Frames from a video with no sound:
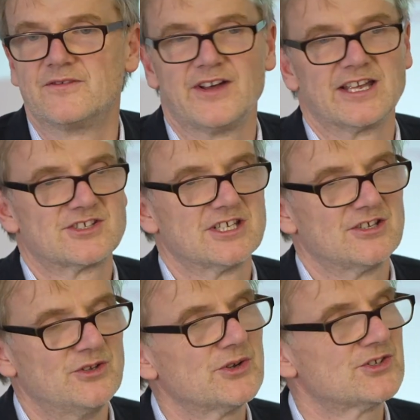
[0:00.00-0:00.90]

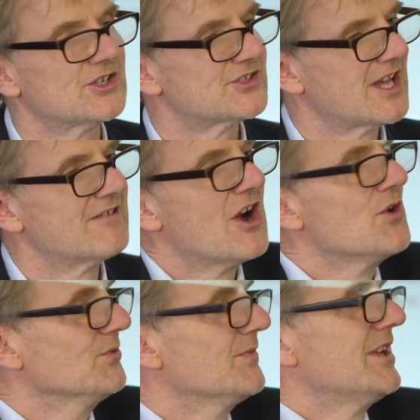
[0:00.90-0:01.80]
affected not just their
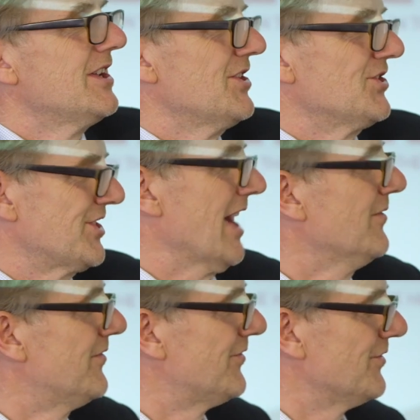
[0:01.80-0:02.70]
own
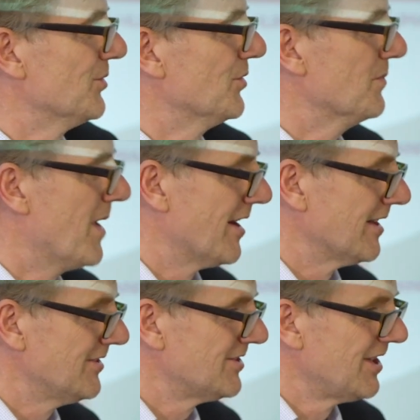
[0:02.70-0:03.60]
self or
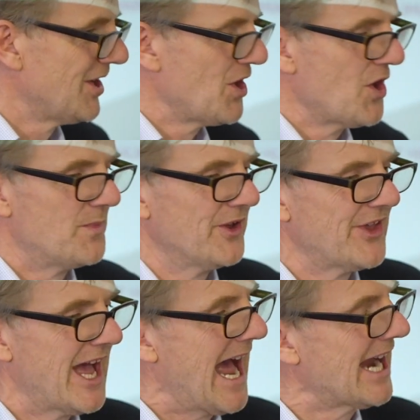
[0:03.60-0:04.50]
mind, but
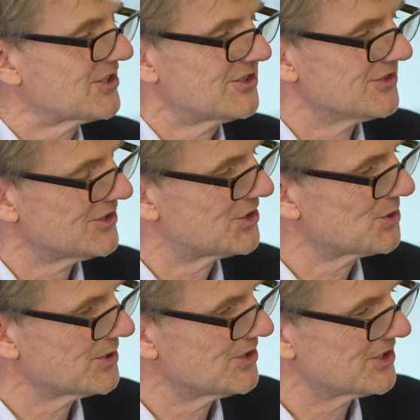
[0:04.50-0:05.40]
their actions and
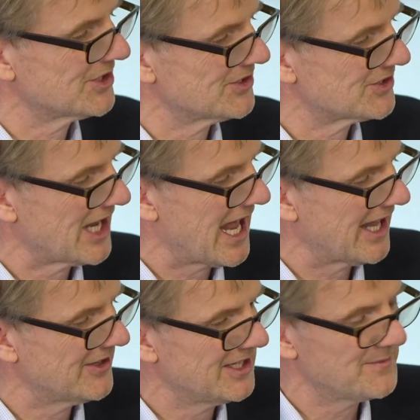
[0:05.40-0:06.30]
choices
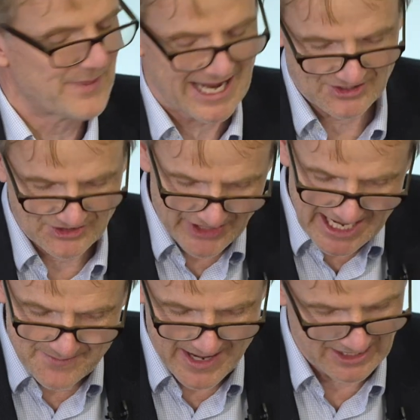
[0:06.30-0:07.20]
and impacts
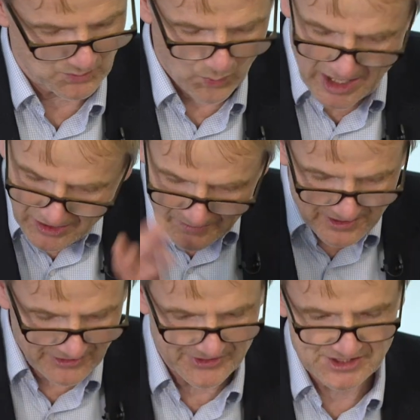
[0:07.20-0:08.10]
they made well
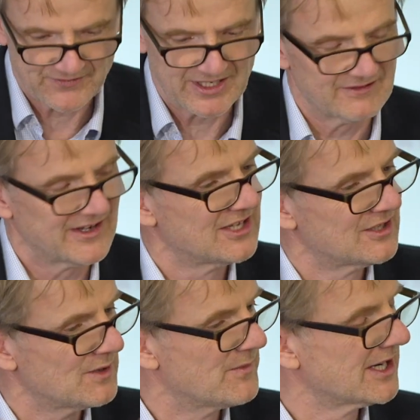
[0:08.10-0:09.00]
beyond the sphere of
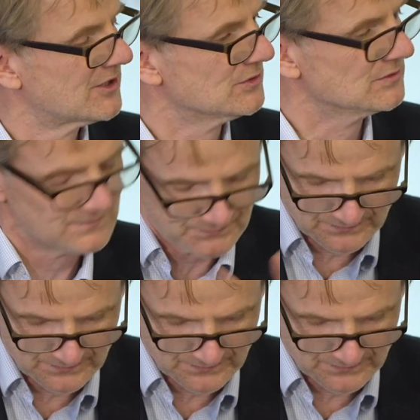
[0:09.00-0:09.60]
anything we might call